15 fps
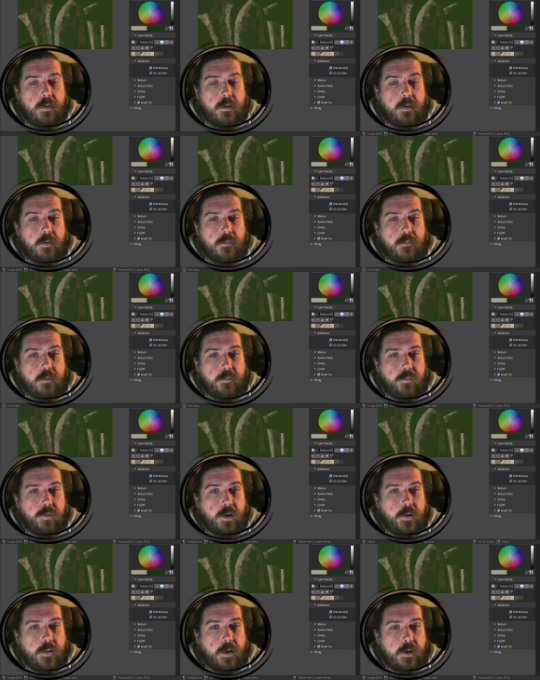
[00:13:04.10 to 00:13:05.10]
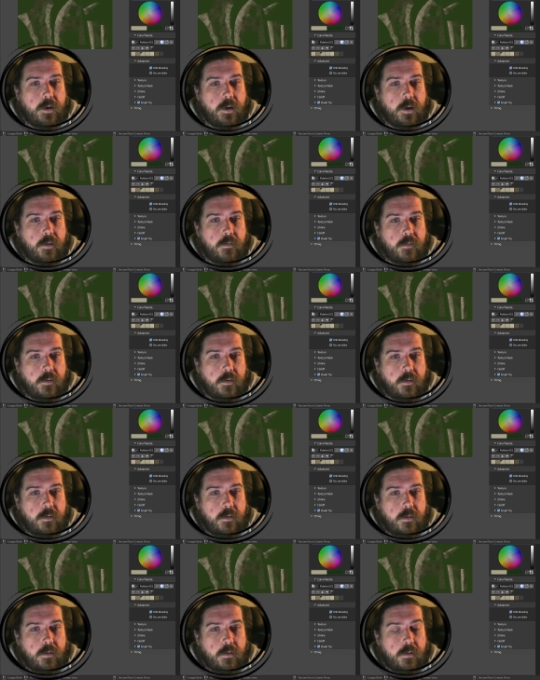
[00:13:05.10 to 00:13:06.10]
to sort of bring that down to
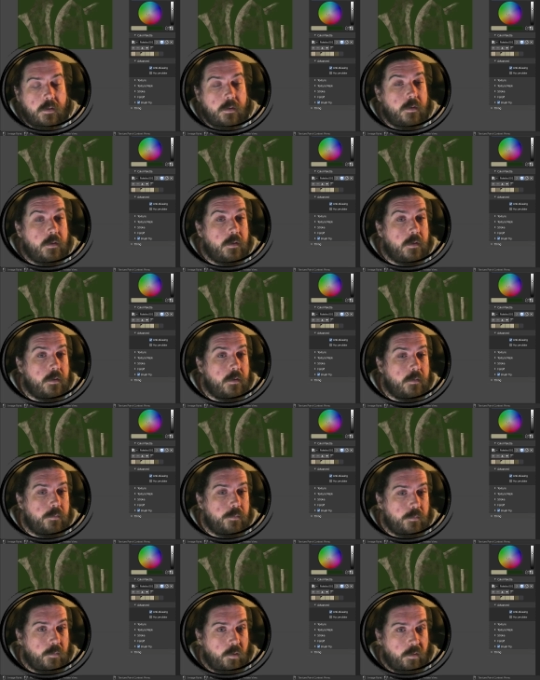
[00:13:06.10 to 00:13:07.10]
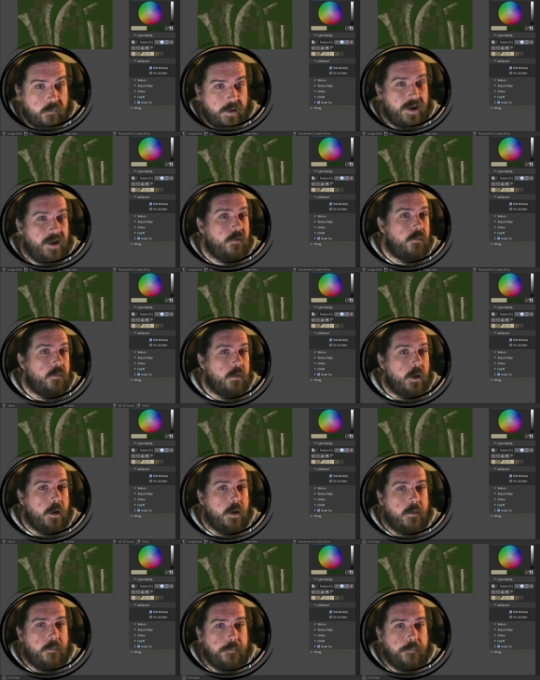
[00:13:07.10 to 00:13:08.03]
more of a natural color.